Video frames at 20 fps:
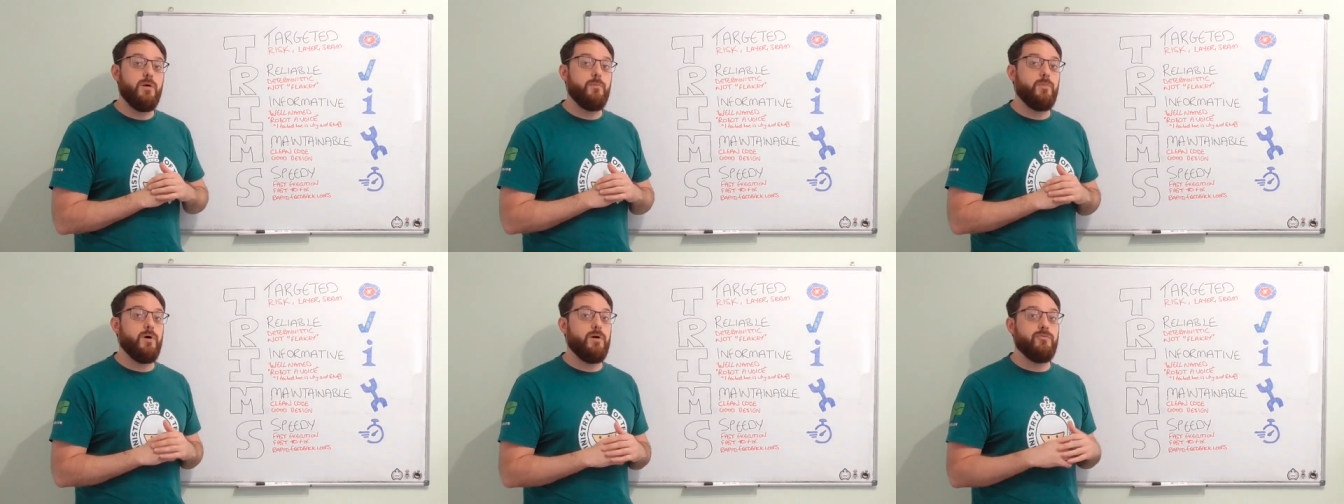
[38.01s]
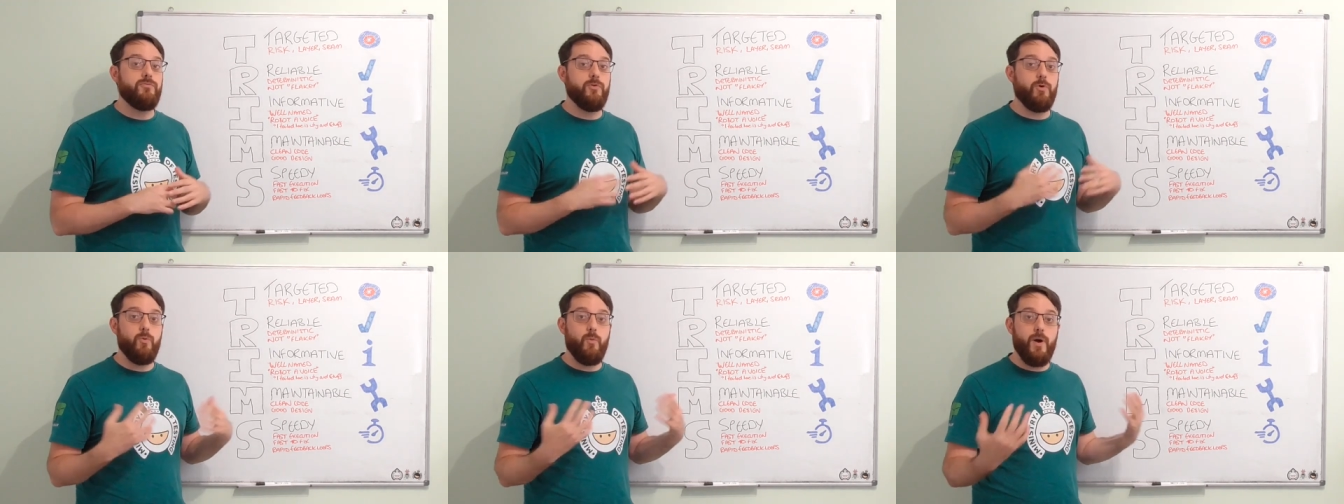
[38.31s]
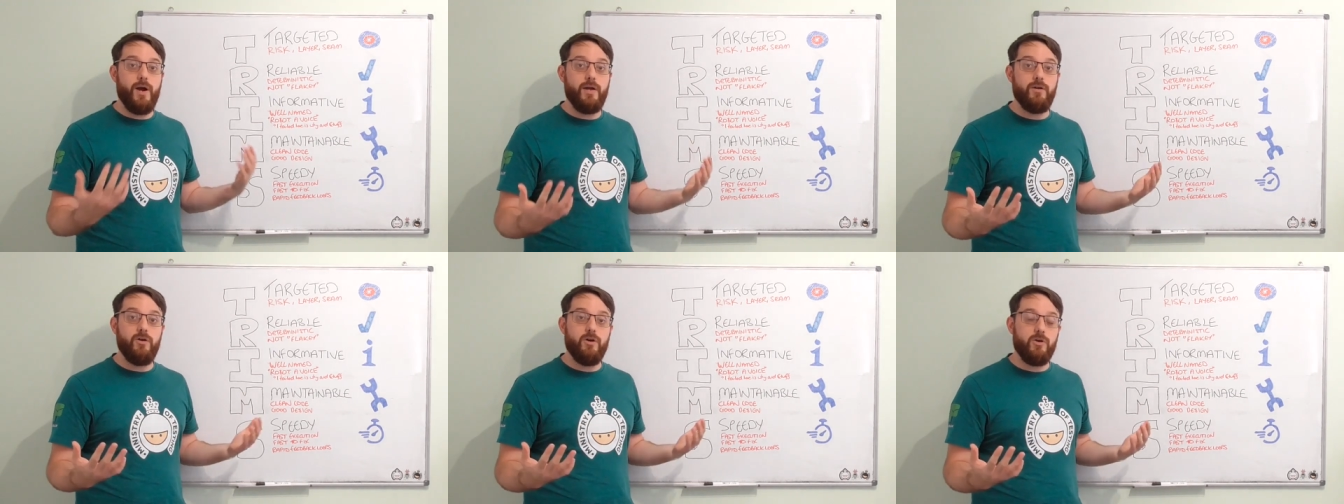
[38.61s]
but I thought
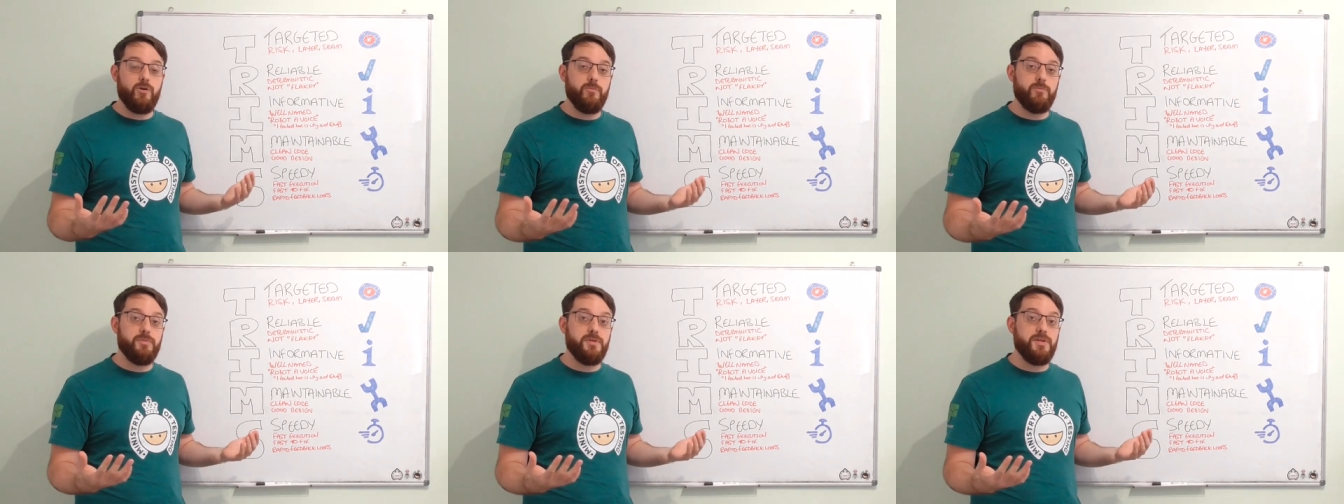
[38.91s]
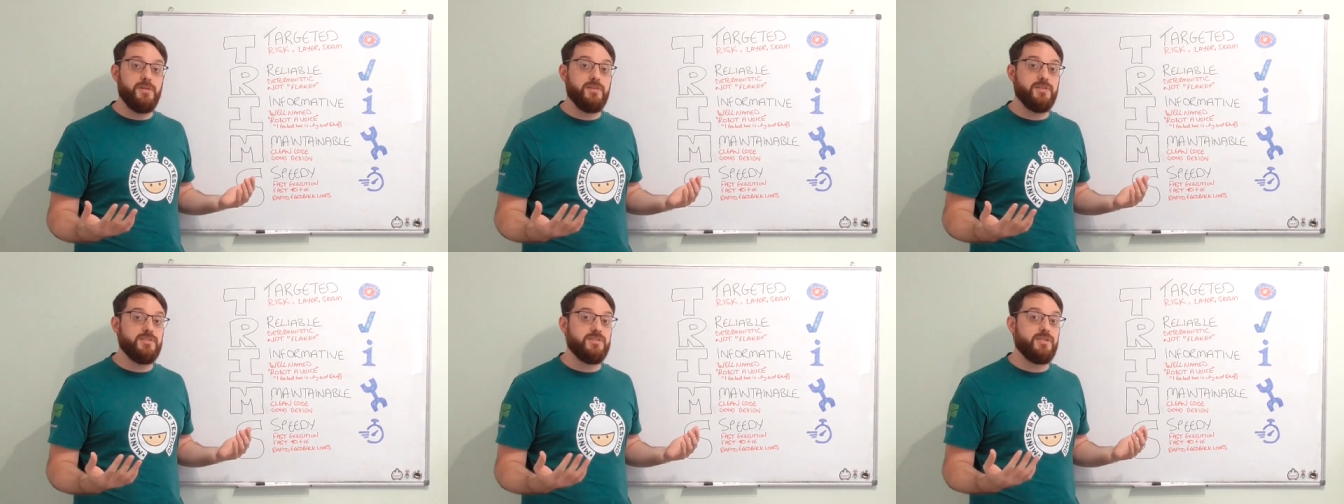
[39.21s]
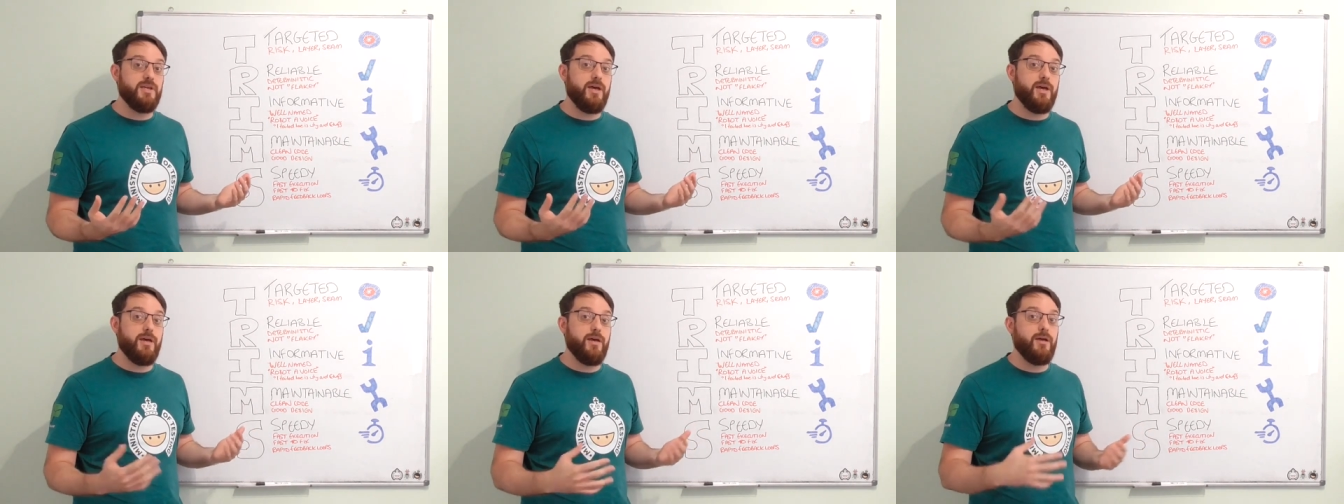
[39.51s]
why not complete the
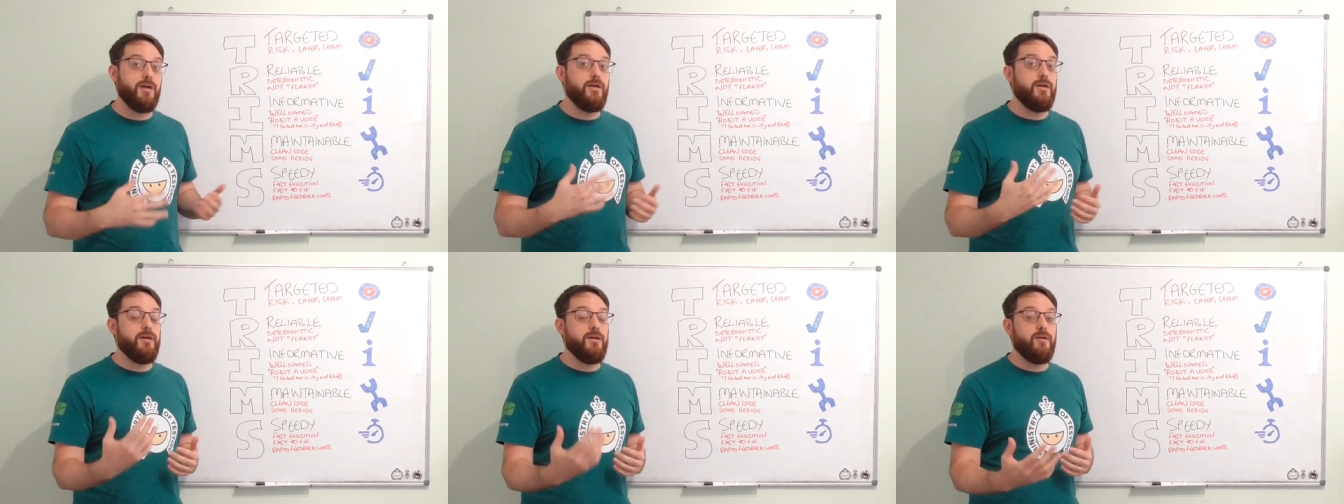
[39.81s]
set